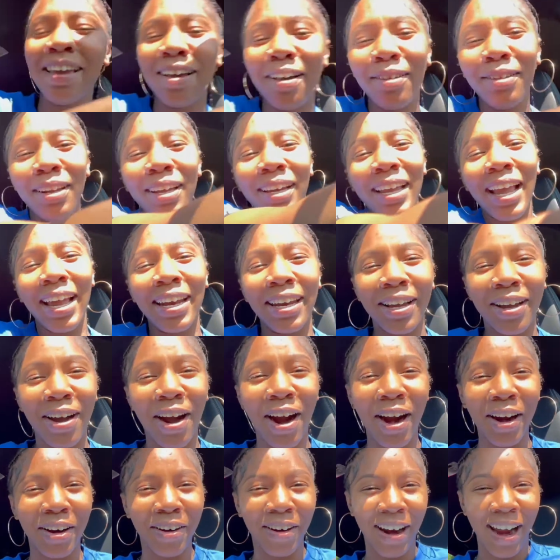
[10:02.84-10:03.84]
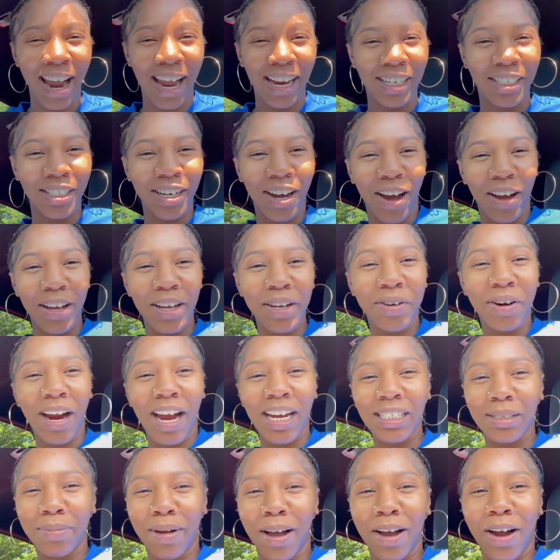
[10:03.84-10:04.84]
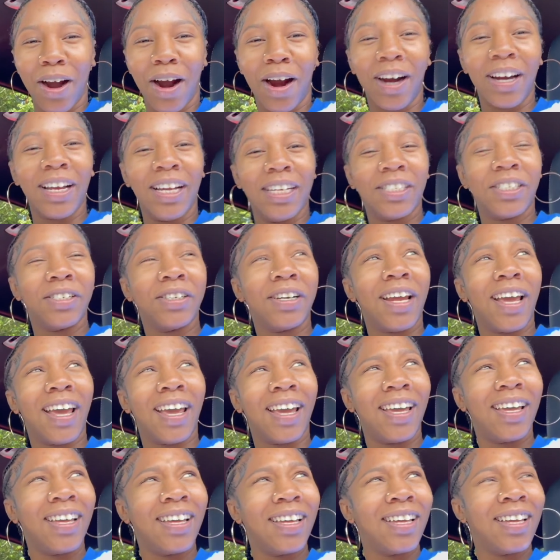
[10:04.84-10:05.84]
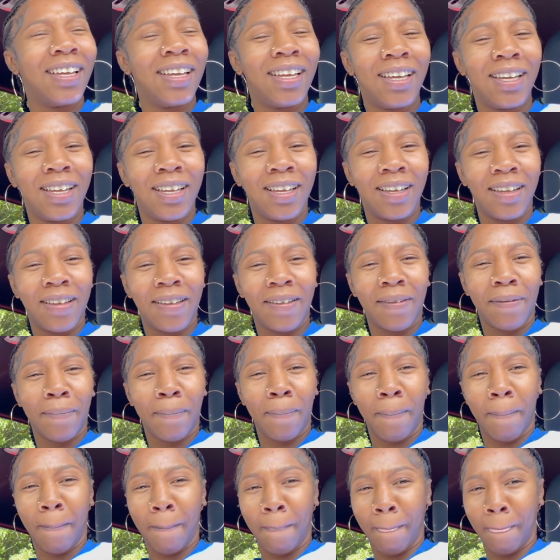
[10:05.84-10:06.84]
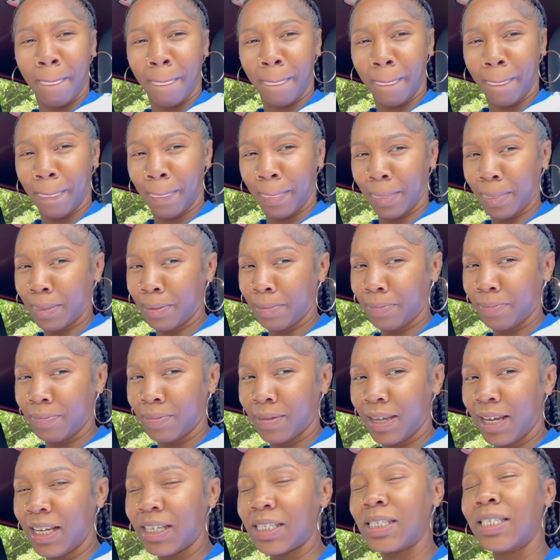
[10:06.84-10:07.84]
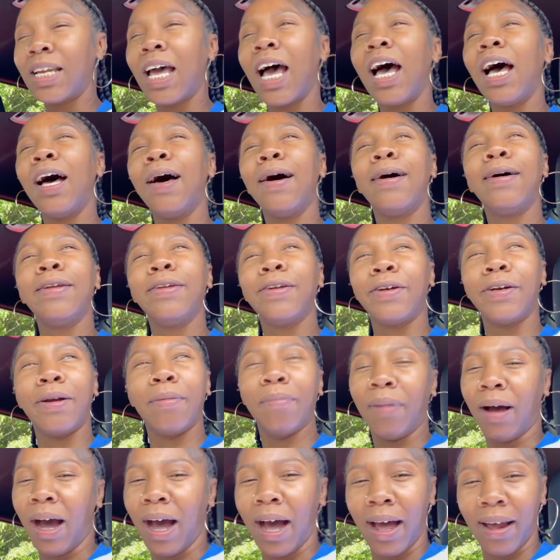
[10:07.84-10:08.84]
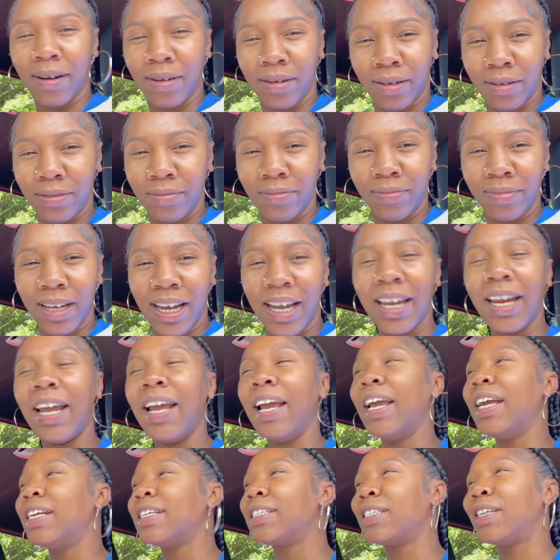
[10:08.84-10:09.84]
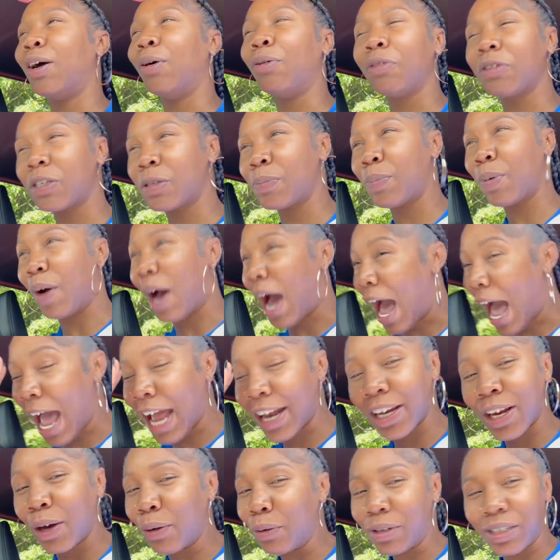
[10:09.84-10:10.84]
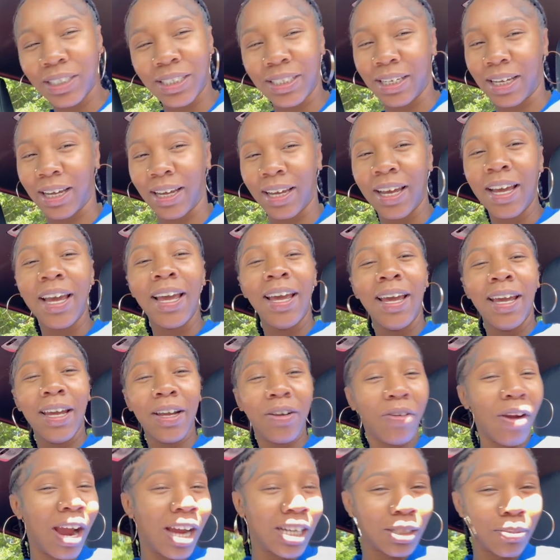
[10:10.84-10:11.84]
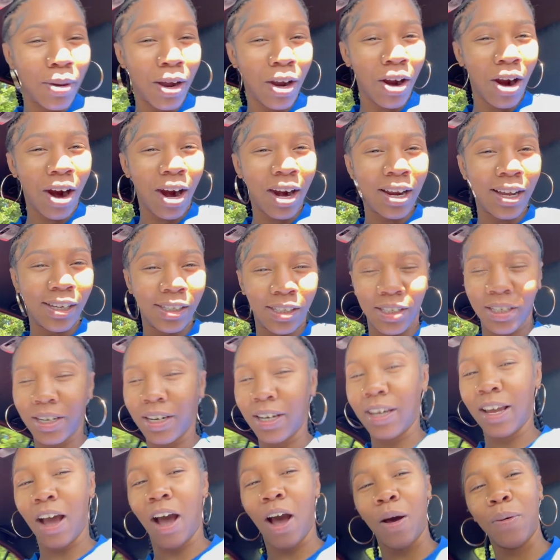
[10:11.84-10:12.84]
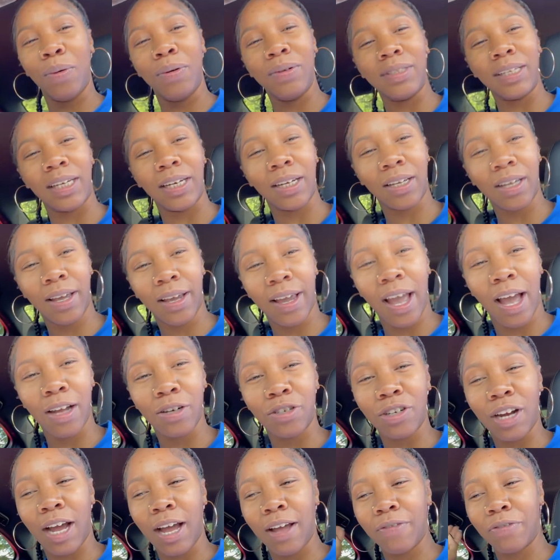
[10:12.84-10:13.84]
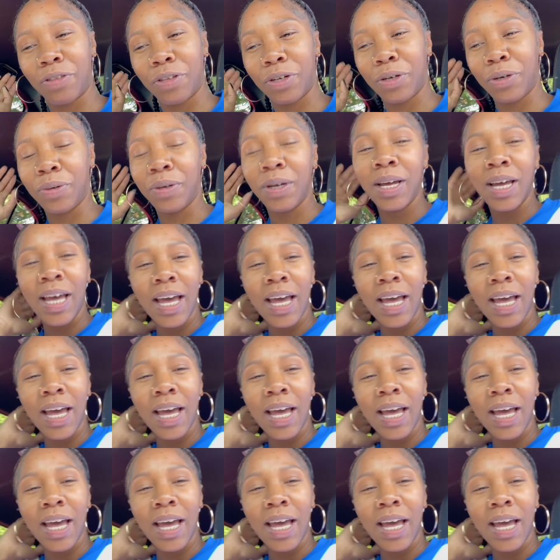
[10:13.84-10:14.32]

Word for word: gonna look at the car crash, y'all. He crashed my car yesterday. It it bottom, it's not under the bottom. It. it is noticeable. I notice it. He crashed my car yesterday, y'all. We was at the cookout drive-through.